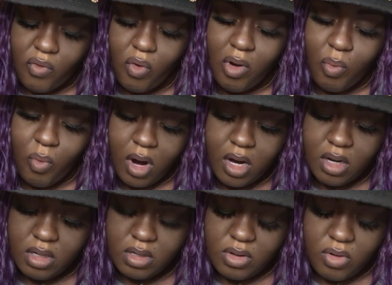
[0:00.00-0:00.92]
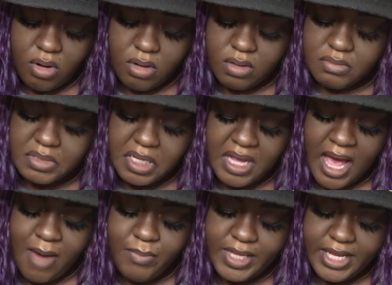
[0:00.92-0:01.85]
or work or a
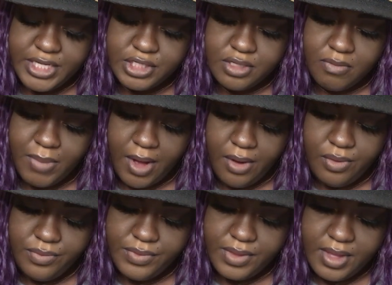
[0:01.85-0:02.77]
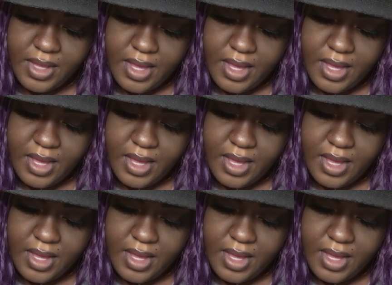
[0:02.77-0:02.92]
combination of both.